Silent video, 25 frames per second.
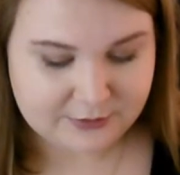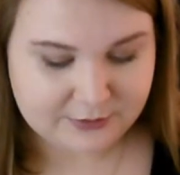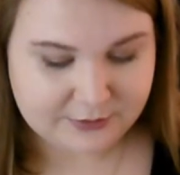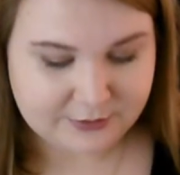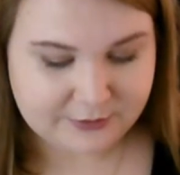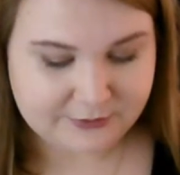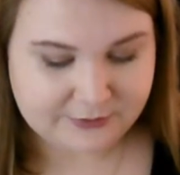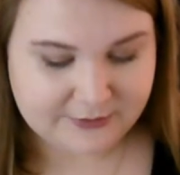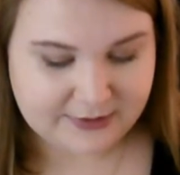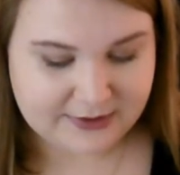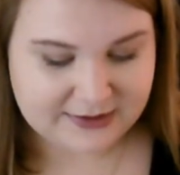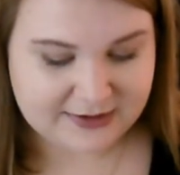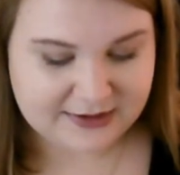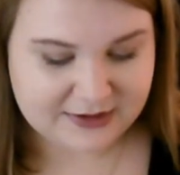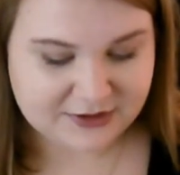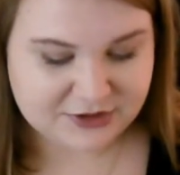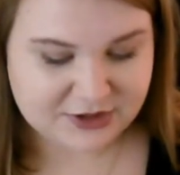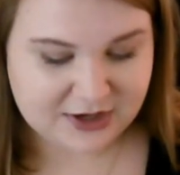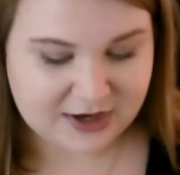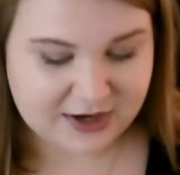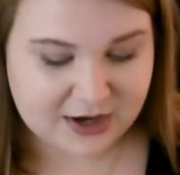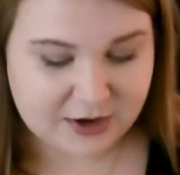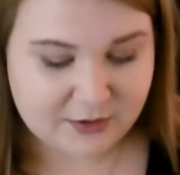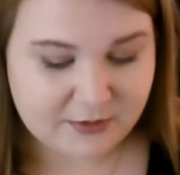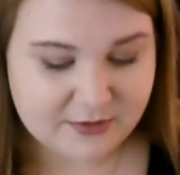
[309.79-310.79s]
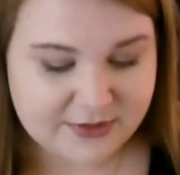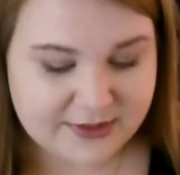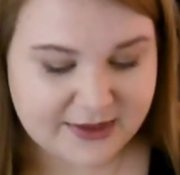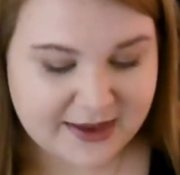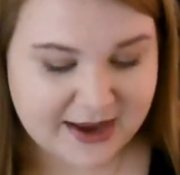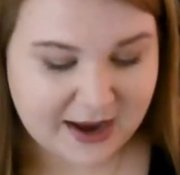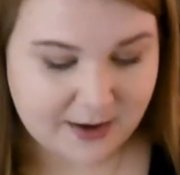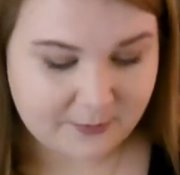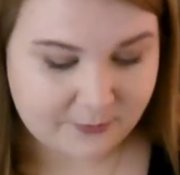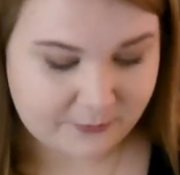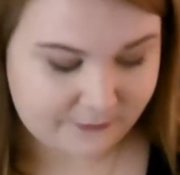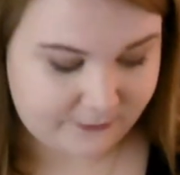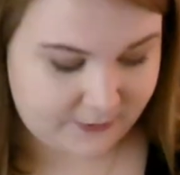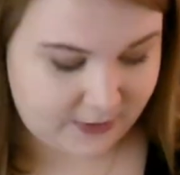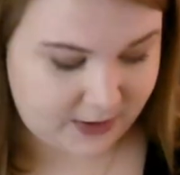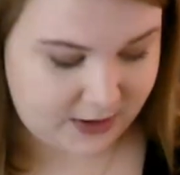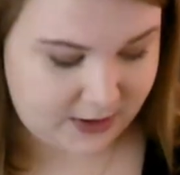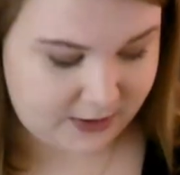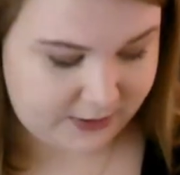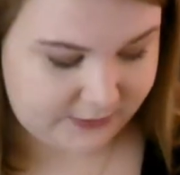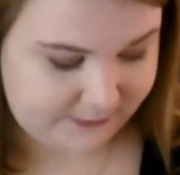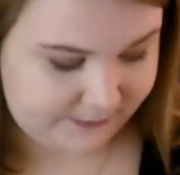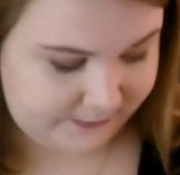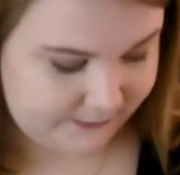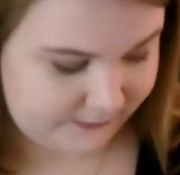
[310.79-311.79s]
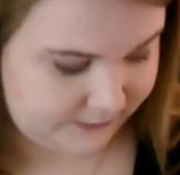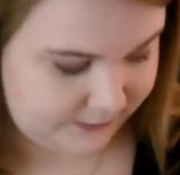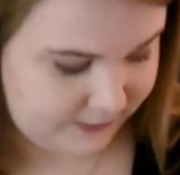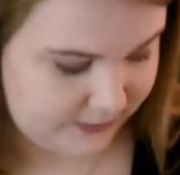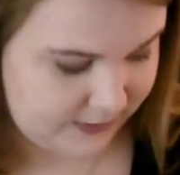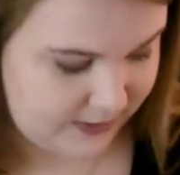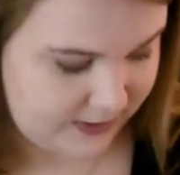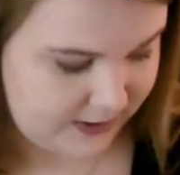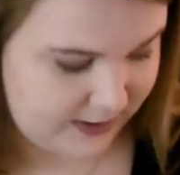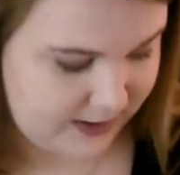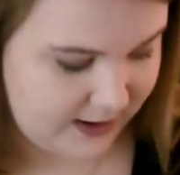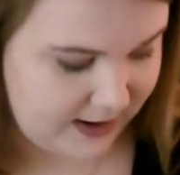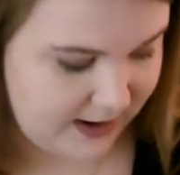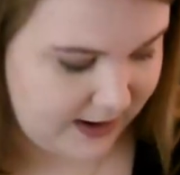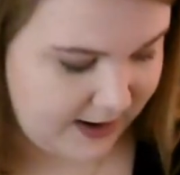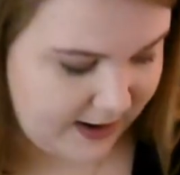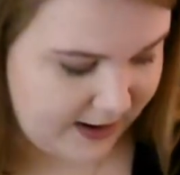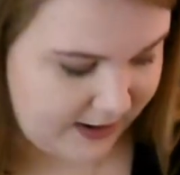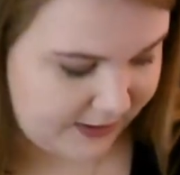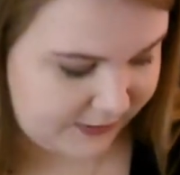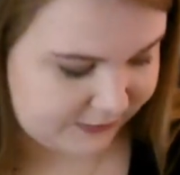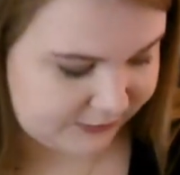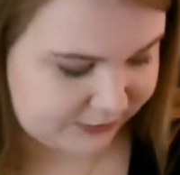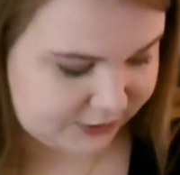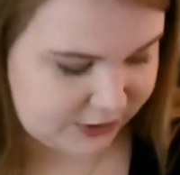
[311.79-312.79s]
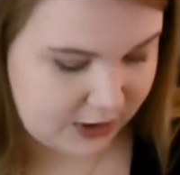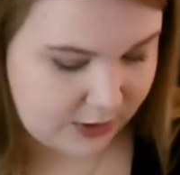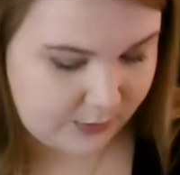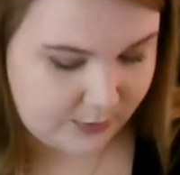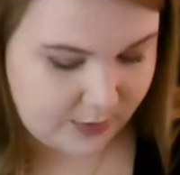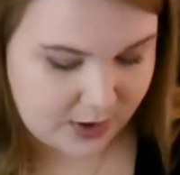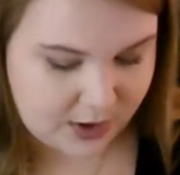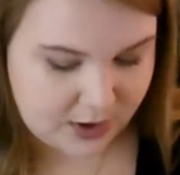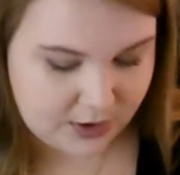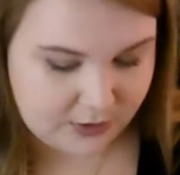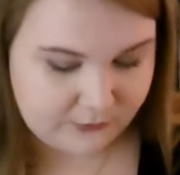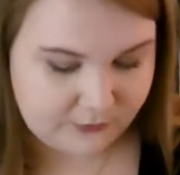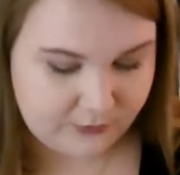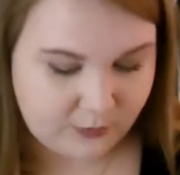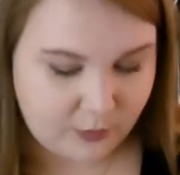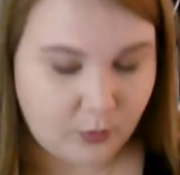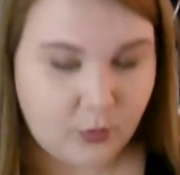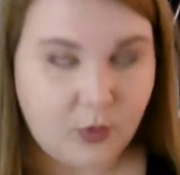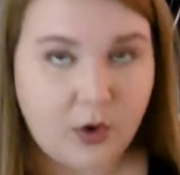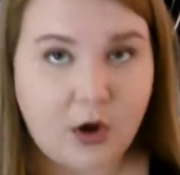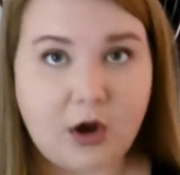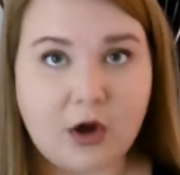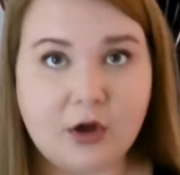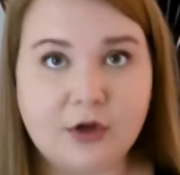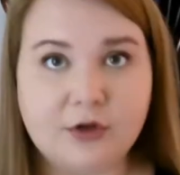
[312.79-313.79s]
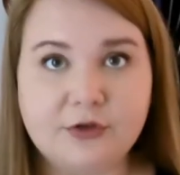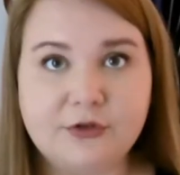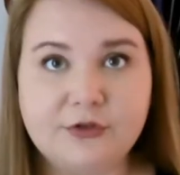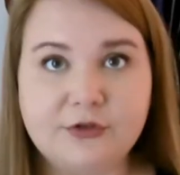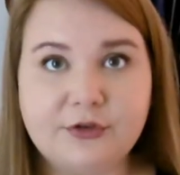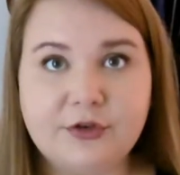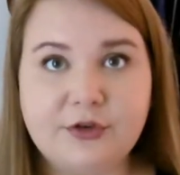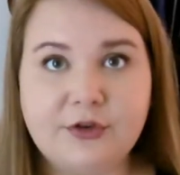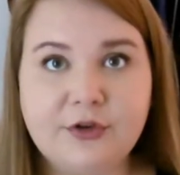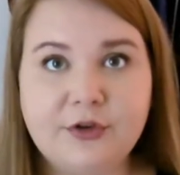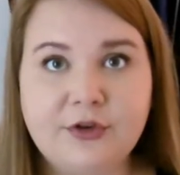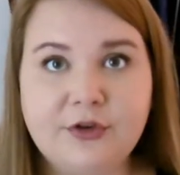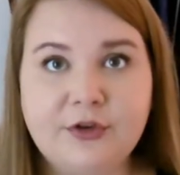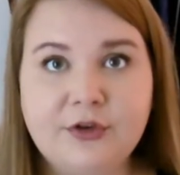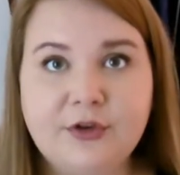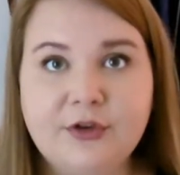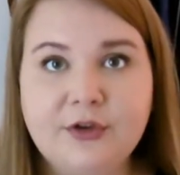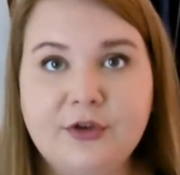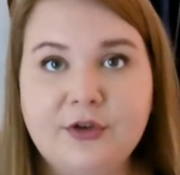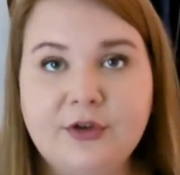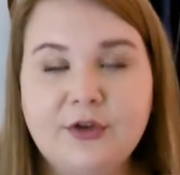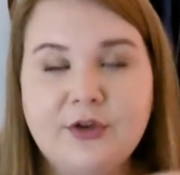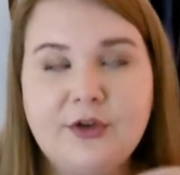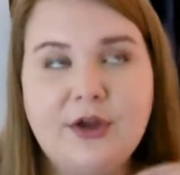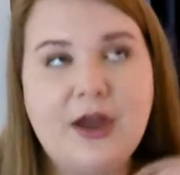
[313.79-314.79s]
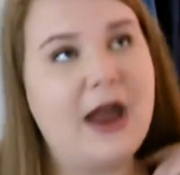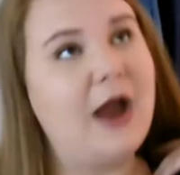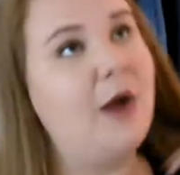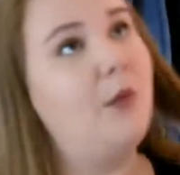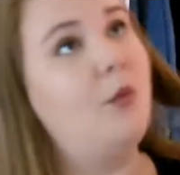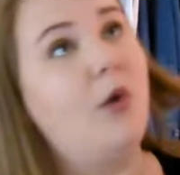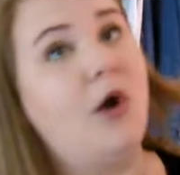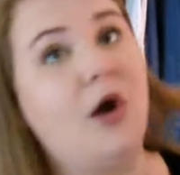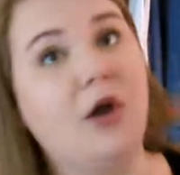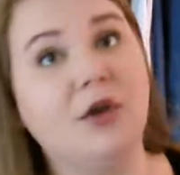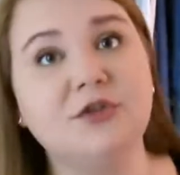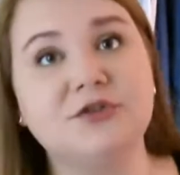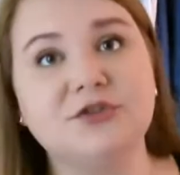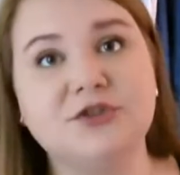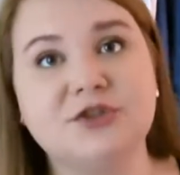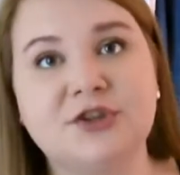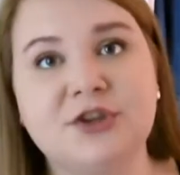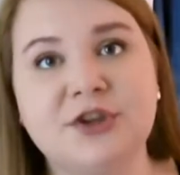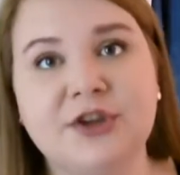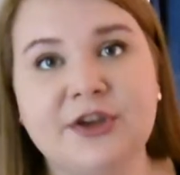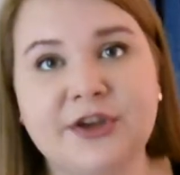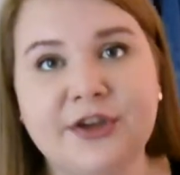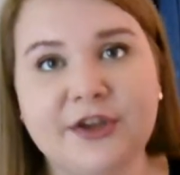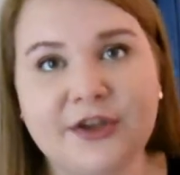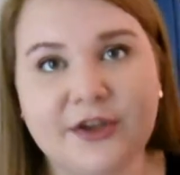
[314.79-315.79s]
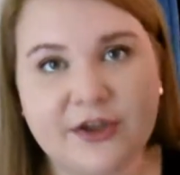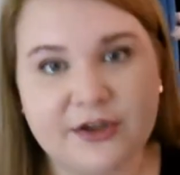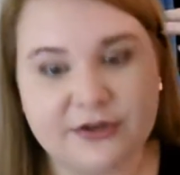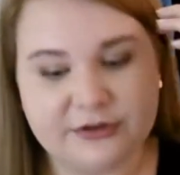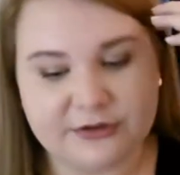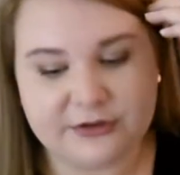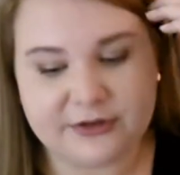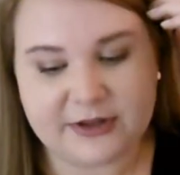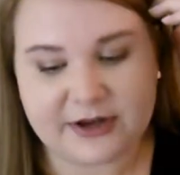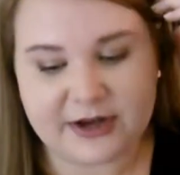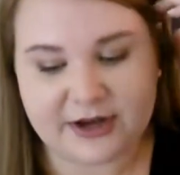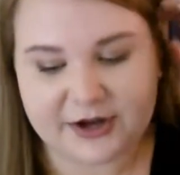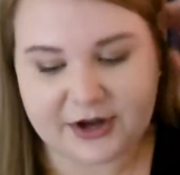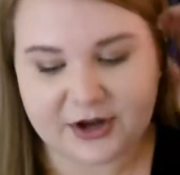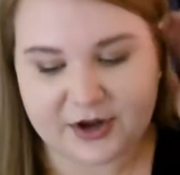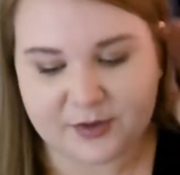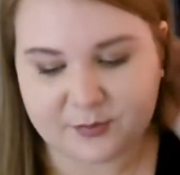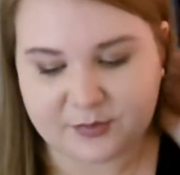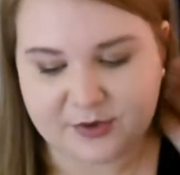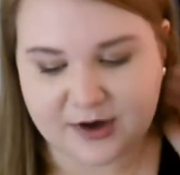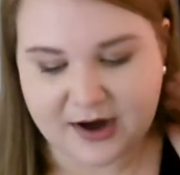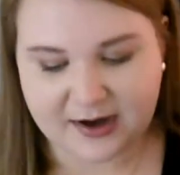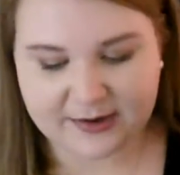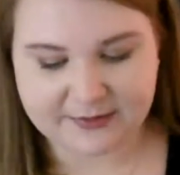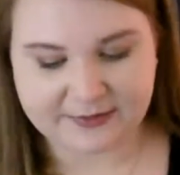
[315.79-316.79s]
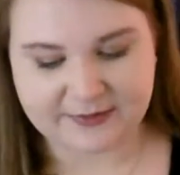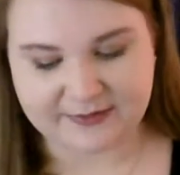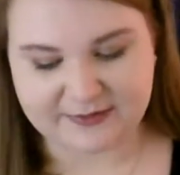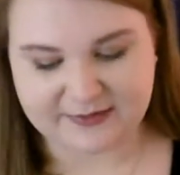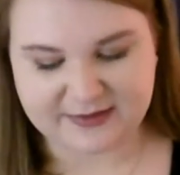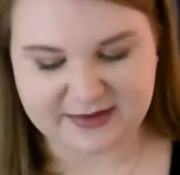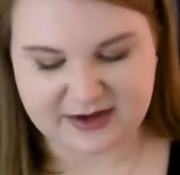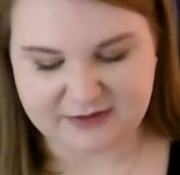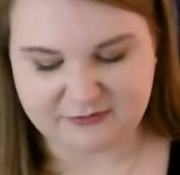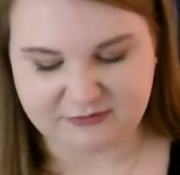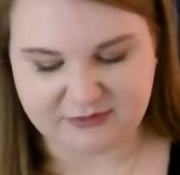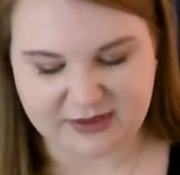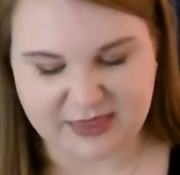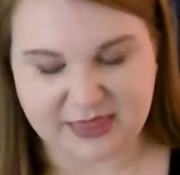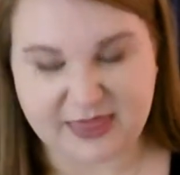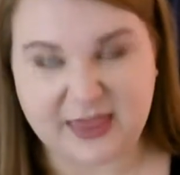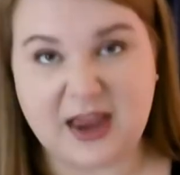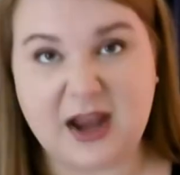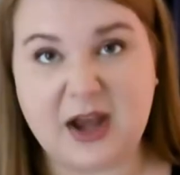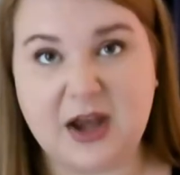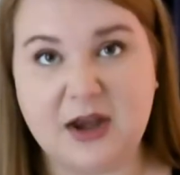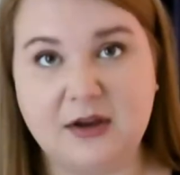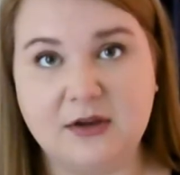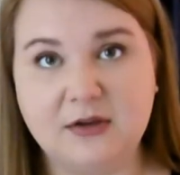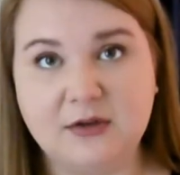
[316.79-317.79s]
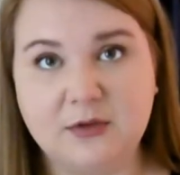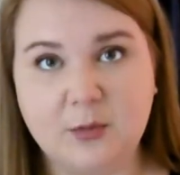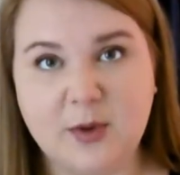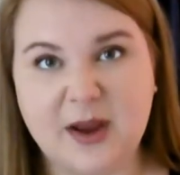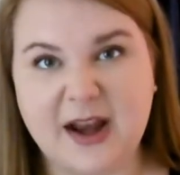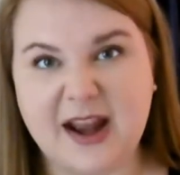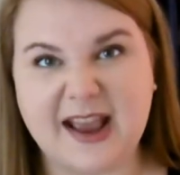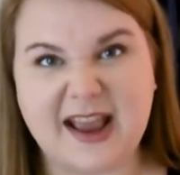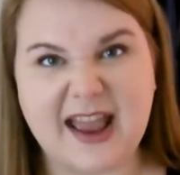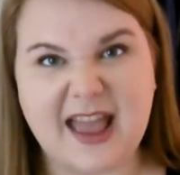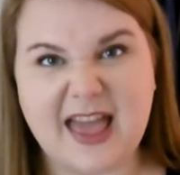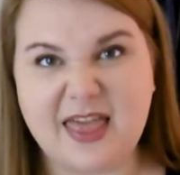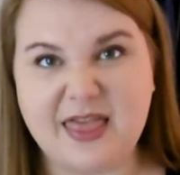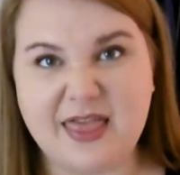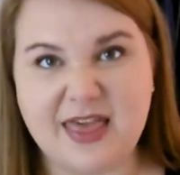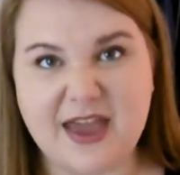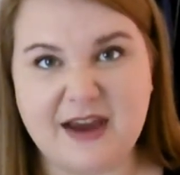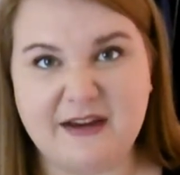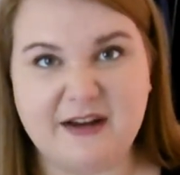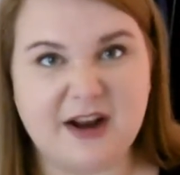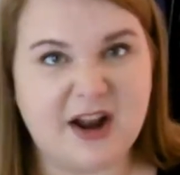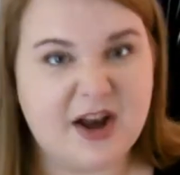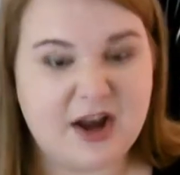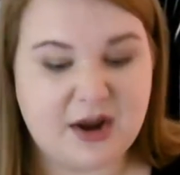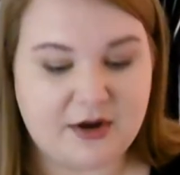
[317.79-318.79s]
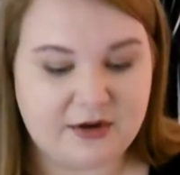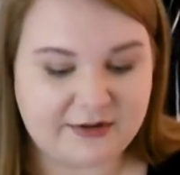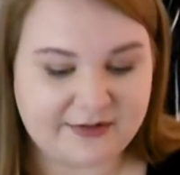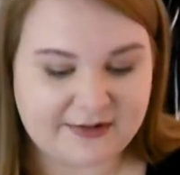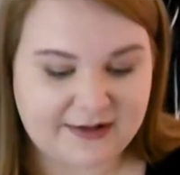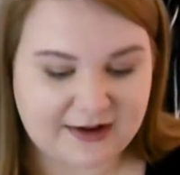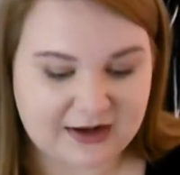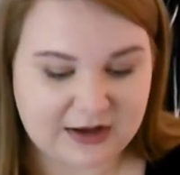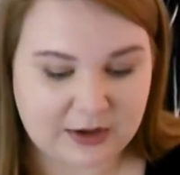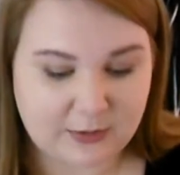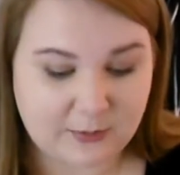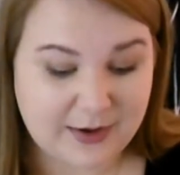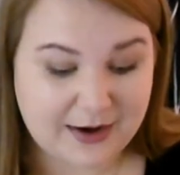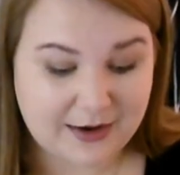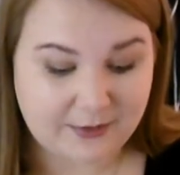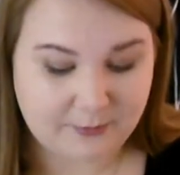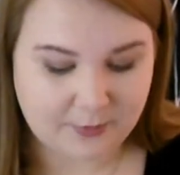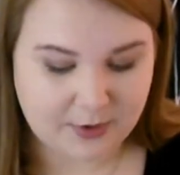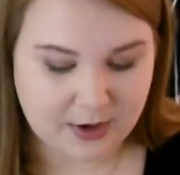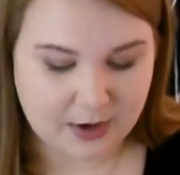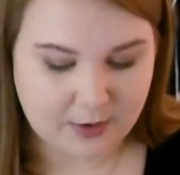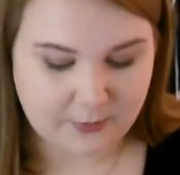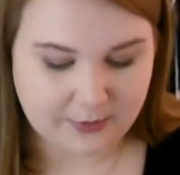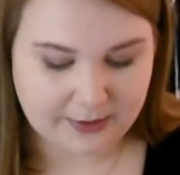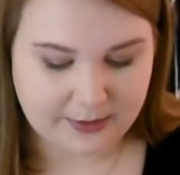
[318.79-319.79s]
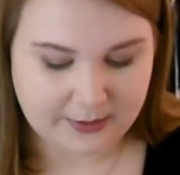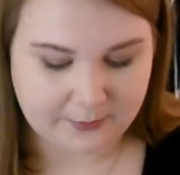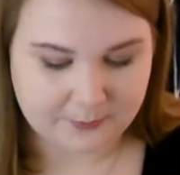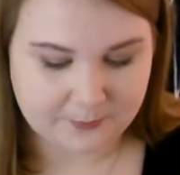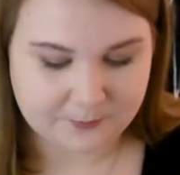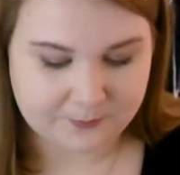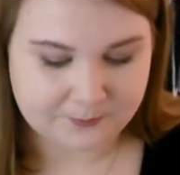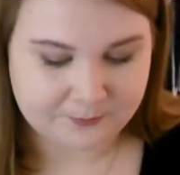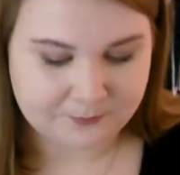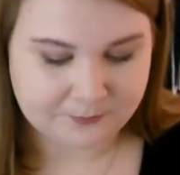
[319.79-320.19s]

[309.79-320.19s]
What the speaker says: because I go on the app first and go over what I want, so then I know prices and everything when I get there, and I know exactly where I'm going,